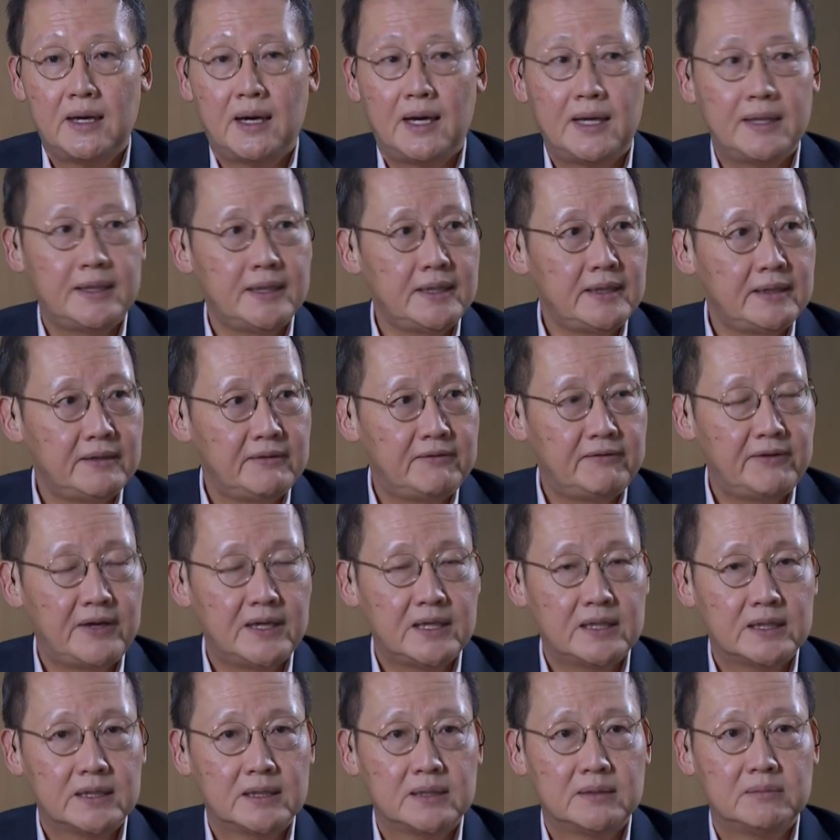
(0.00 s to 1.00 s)
I think, in
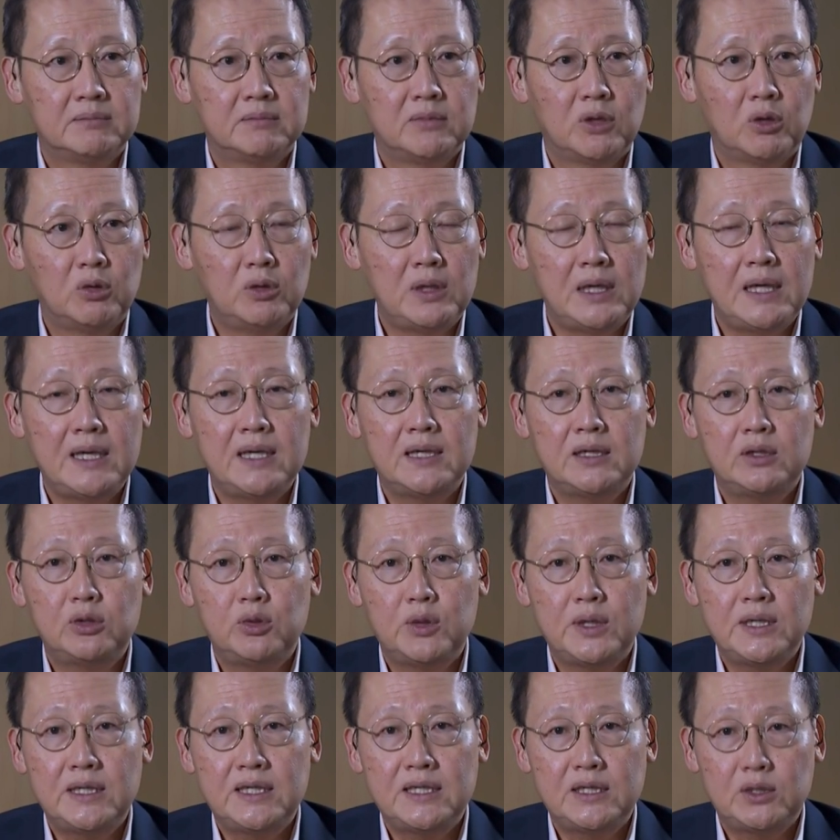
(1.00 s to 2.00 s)
fact, um, only in
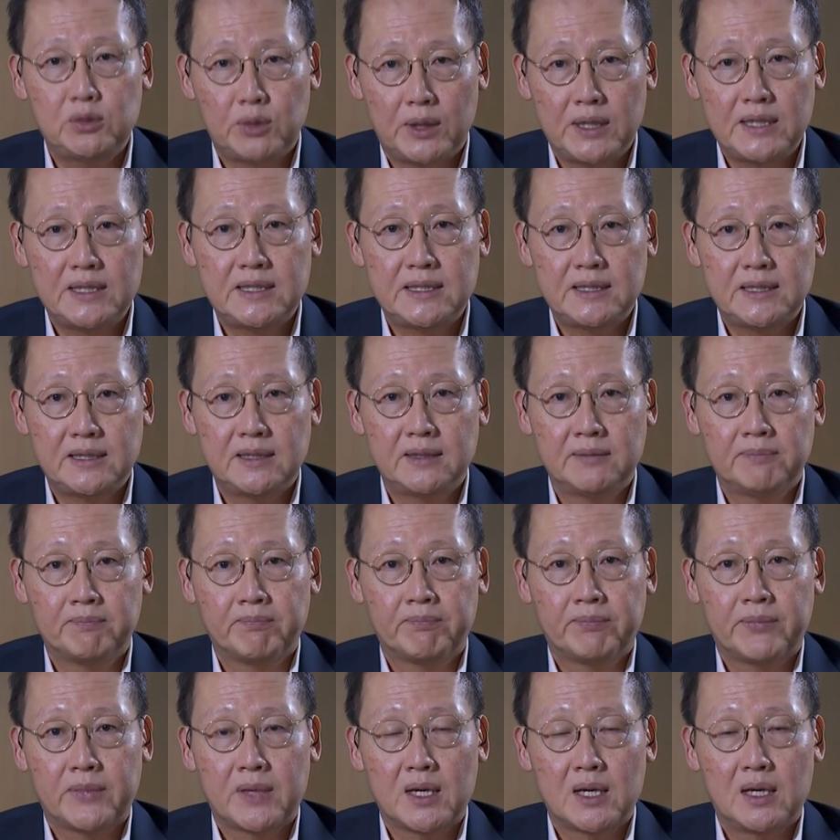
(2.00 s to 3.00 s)
2020,
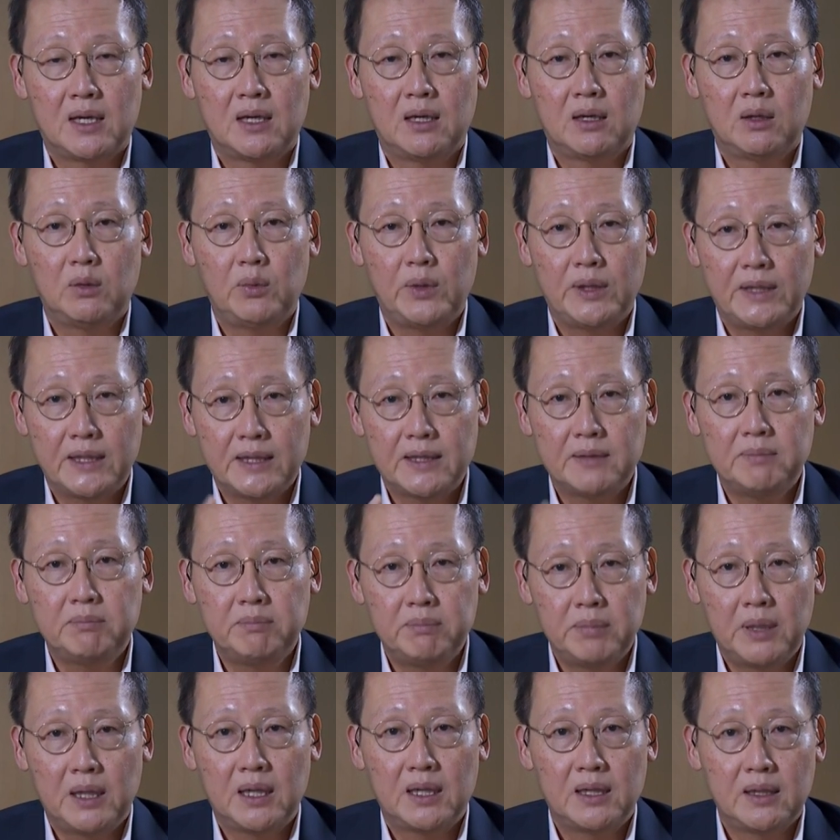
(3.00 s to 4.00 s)
uh, we didn't,
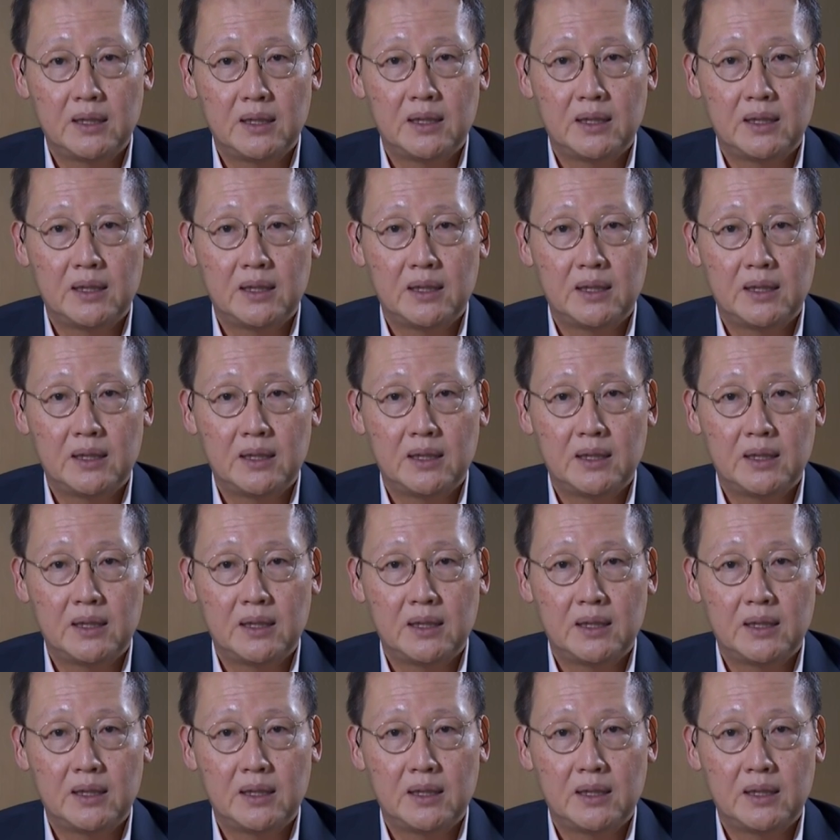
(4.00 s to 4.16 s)
uh,